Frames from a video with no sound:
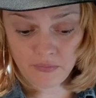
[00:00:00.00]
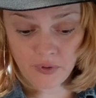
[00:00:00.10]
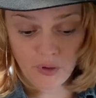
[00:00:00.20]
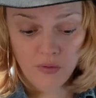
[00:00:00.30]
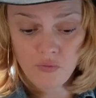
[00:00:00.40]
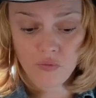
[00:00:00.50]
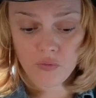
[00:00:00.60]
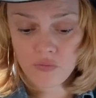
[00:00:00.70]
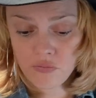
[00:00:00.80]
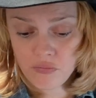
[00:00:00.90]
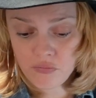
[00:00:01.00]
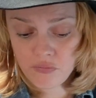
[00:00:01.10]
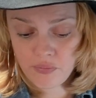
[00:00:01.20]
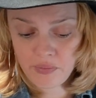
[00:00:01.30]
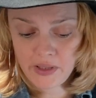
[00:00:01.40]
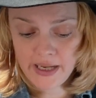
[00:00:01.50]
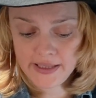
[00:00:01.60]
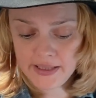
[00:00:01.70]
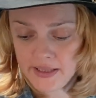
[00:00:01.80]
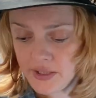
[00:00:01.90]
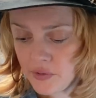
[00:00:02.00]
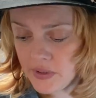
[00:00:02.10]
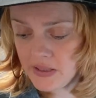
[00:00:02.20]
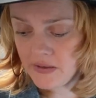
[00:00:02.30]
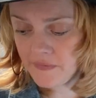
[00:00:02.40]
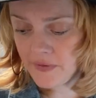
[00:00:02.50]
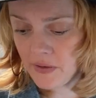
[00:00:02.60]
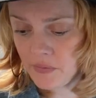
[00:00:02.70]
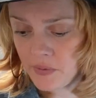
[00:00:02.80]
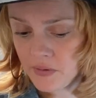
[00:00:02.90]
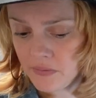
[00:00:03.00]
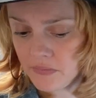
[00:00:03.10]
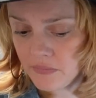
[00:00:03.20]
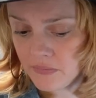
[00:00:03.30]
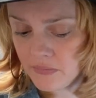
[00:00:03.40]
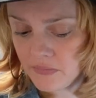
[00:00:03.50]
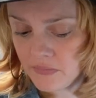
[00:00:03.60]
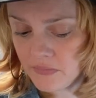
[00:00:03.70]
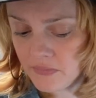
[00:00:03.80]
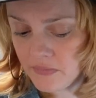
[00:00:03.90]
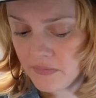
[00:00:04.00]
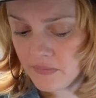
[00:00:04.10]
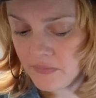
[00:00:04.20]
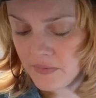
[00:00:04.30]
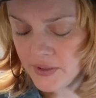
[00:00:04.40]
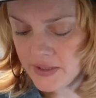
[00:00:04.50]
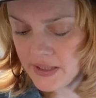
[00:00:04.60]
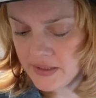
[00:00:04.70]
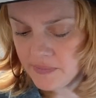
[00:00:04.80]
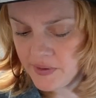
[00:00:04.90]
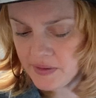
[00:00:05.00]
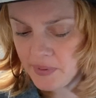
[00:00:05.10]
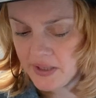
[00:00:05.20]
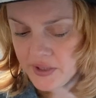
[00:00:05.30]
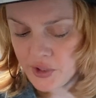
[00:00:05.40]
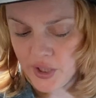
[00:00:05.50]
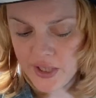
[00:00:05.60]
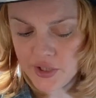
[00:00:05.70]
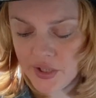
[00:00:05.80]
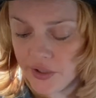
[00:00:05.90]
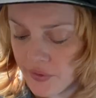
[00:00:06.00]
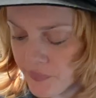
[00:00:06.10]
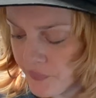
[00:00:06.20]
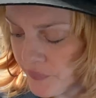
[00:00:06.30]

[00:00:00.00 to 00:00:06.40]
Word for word: Oh, that's an interesting development. Looks like something's about to change here.